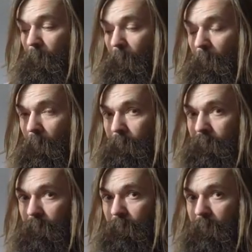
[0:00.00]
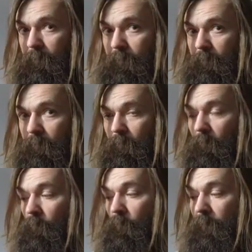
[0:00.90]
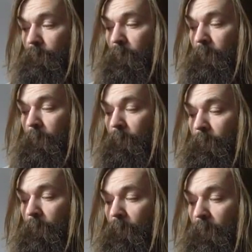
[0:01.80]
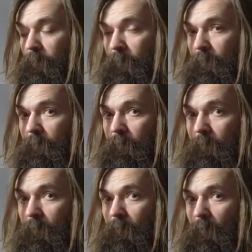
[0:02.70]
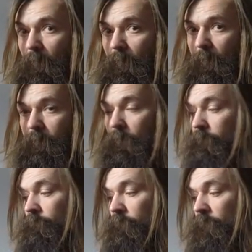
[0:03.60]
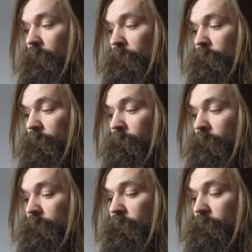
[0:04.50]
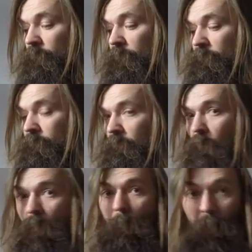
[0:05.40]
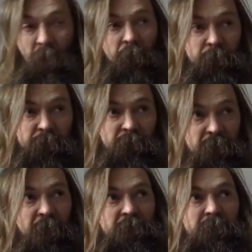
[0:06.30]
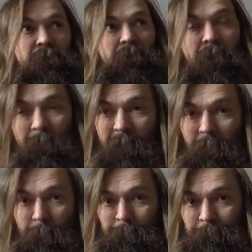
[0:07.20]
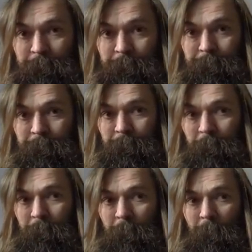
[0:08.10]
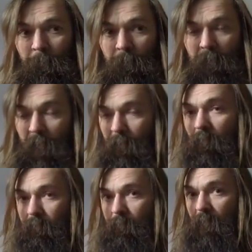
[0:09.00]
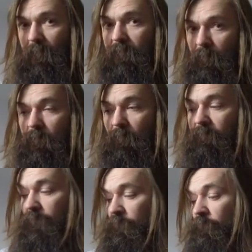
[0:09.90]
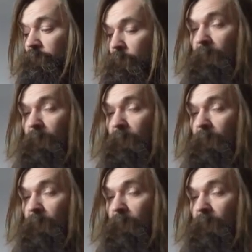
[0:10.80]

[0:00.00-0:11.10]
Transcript: at obstacle races or when I'm running. I think I could live with that for the 210s. But I would suggest trying a pair on and going from there. See which one fits your foot